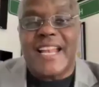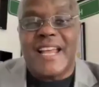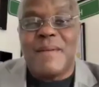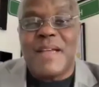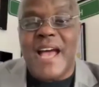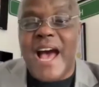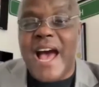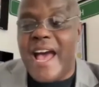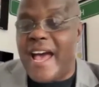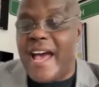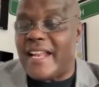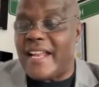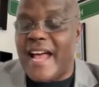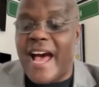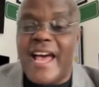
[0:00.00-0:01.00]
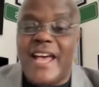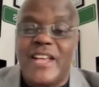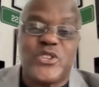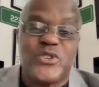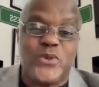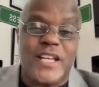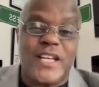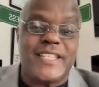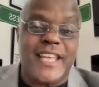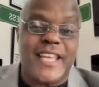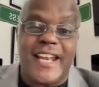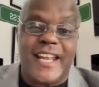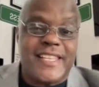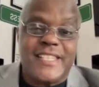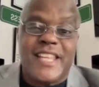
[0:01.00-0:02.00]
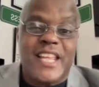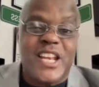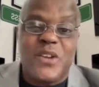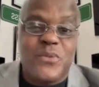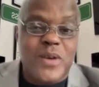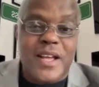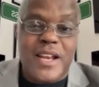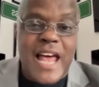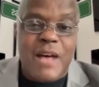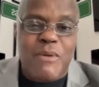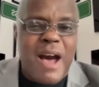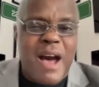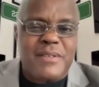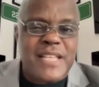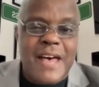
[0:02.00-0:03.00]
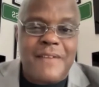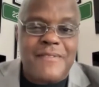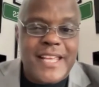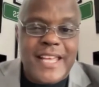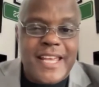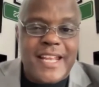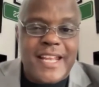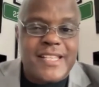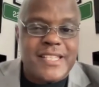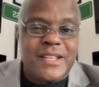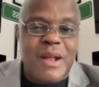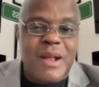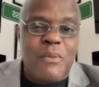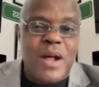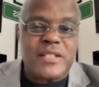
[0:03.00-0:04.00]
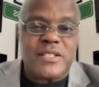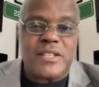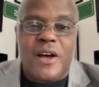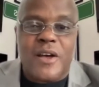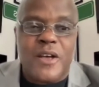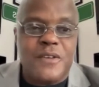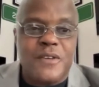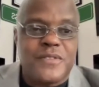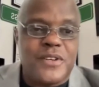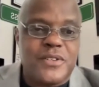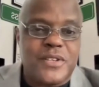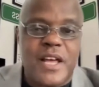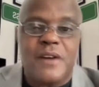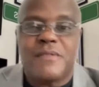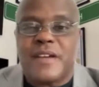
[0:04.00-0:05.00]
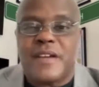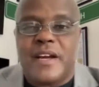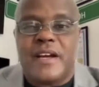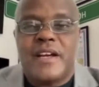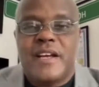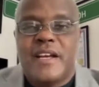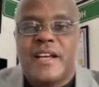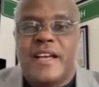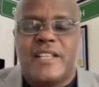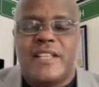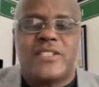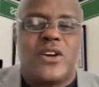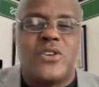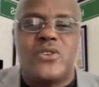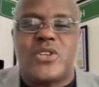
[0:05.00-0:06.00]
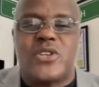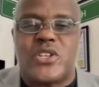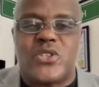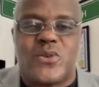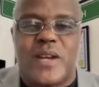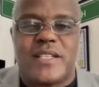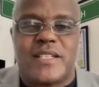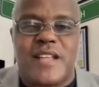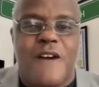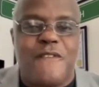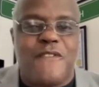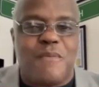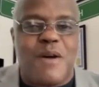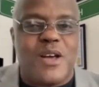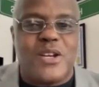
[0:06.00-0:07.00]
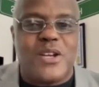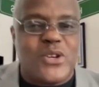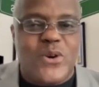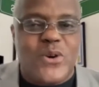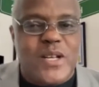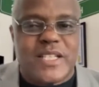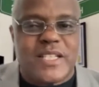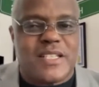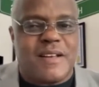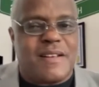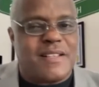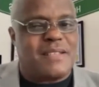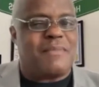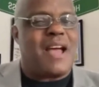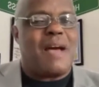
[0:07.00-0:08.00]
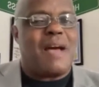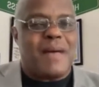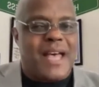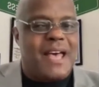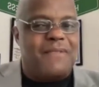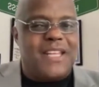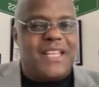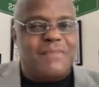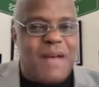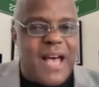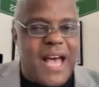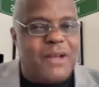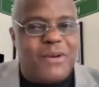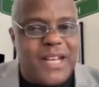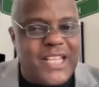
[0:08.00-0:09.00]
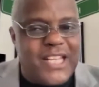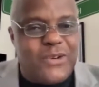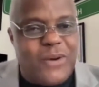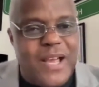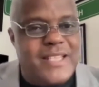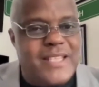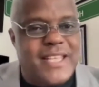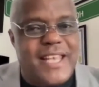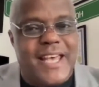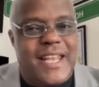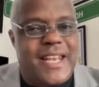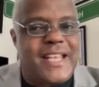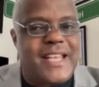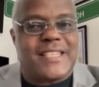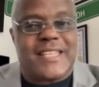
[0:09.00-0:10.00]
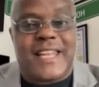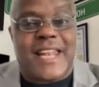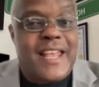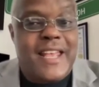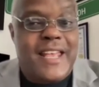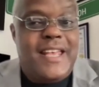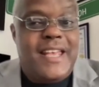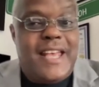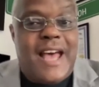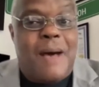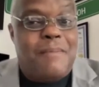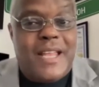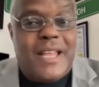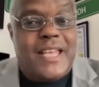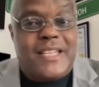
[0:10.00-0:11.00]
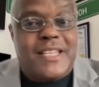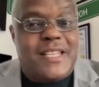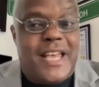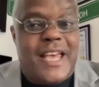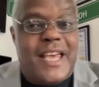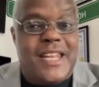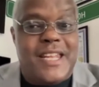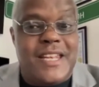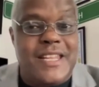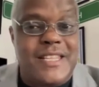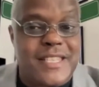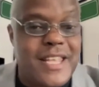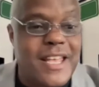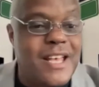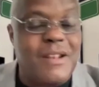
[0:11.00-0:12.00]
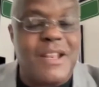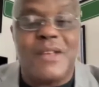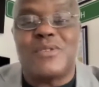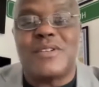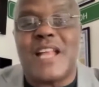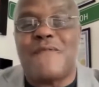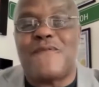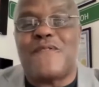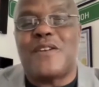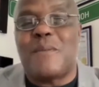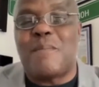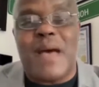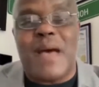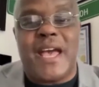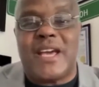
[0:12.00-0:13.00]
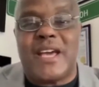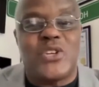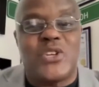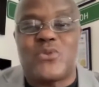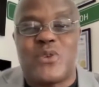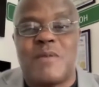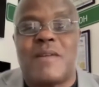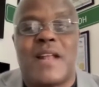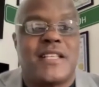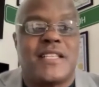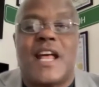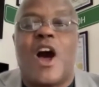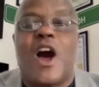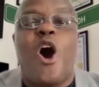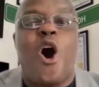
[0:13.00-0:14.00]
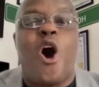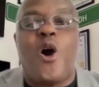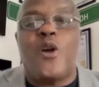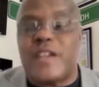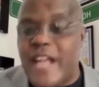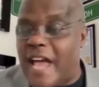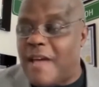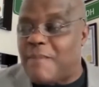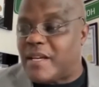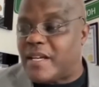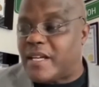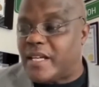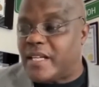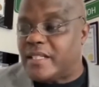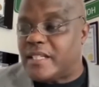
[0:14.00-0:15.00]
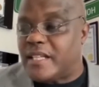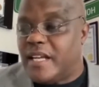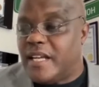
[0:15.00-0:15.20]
I mean, I had stress headaches, and didn't even realize why I was having headaches. And when I saw healthcare, they saw, you just stressed out from all the noise and stuff. I said, man, am I having these migraines, these crazy headaches? And I'm laying in this cell. It was like from the banging and screaming, like I say, all night, because